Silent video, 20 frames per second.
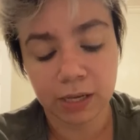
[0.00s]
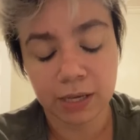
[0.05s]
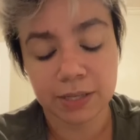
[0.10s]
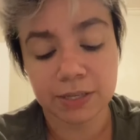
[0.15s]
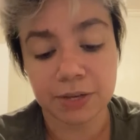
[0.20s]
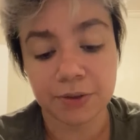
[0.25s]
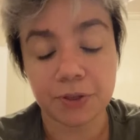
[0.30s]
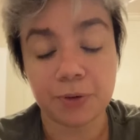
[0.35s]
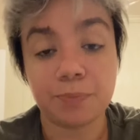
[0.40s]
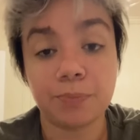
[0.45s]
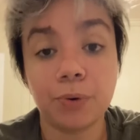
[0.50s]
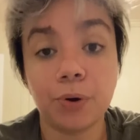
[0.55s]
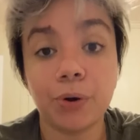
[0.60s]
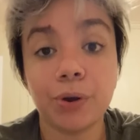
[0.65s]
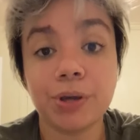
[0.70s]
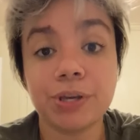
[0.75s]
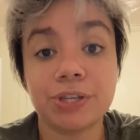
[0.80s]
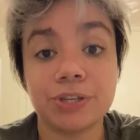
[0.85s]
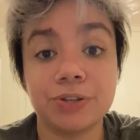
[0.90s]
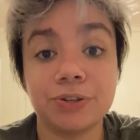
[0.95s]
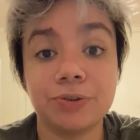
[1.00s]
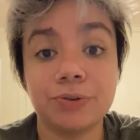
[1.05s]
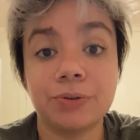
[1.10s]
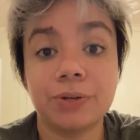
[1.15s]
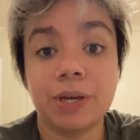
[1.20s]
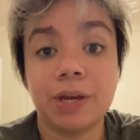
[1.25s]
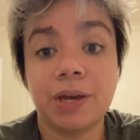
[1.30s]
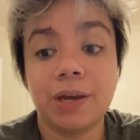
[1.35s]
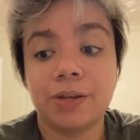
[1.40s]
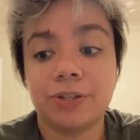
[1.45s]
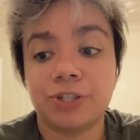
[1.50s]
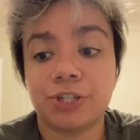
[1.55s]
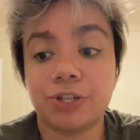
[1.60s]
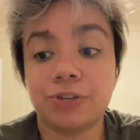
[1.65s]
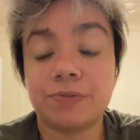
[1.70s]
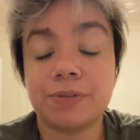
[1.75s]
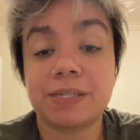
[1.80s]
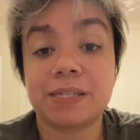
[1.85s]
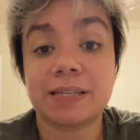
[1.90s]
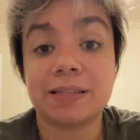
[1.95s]
So the more you
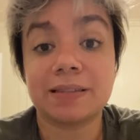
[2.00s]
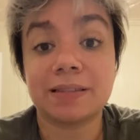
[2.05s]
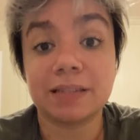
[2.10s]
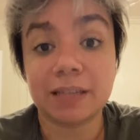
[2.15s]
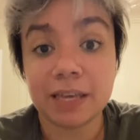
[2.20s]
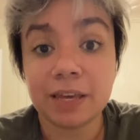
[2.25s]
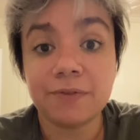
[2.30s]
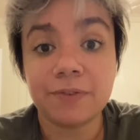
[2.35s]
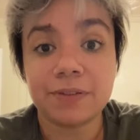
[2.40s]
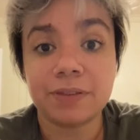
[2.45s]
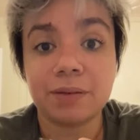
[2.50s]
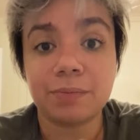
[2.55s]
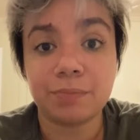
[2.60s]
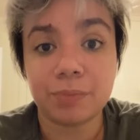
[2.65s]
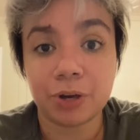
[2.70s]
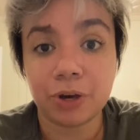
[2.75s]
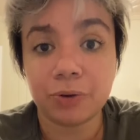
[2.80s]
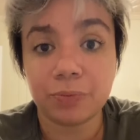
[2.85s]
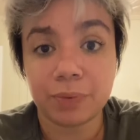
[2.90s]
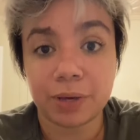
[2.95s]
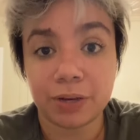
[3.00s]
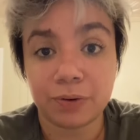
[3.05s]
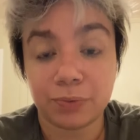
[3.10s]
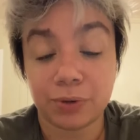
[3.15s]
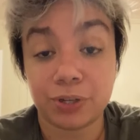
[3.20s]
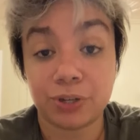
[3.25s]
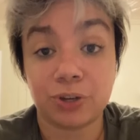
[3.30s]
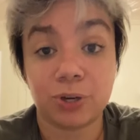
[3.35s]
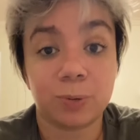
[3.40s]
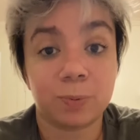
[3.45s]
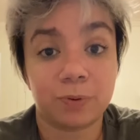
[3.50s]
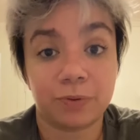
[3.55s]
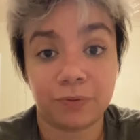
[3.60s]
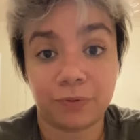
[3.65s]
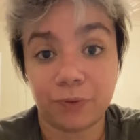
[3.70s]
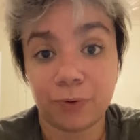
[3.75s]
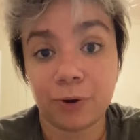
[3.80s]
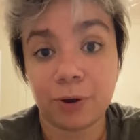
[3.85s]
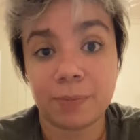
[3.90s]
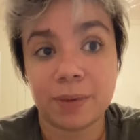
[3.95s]
choose to live in the moment when you're
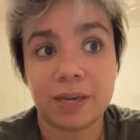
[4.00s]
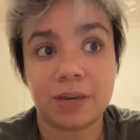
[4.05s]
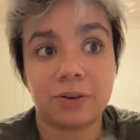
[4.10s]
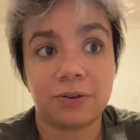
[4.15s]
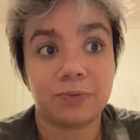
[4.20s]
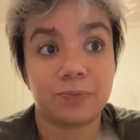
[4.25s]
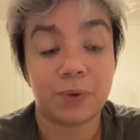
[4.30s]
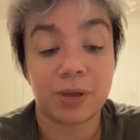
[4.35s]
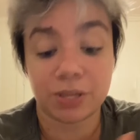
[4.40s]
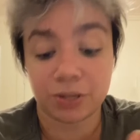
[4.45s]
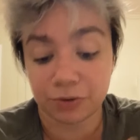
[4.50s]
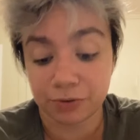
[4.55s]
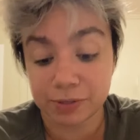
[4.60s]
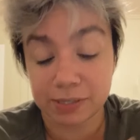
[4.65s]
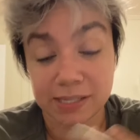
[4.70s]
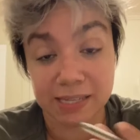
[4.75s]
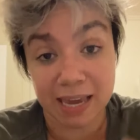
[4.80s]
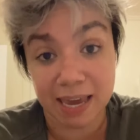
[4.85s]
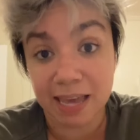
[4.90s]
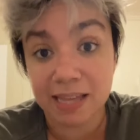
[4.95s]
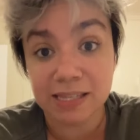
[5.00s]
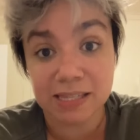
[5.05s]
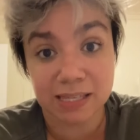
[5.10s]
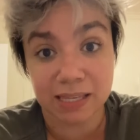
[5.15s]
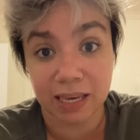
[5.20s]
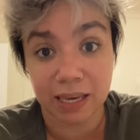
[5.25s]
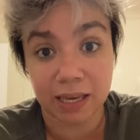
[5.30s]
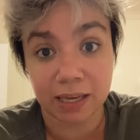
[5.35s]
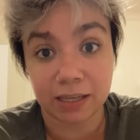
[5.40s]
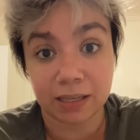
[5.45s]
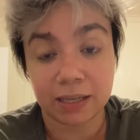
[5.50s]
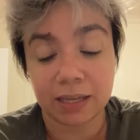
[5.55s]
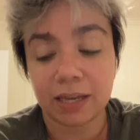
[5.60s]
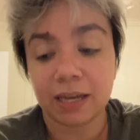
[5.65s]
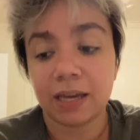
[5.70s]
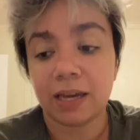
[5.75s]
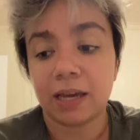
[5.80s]
performing or when you're dancing,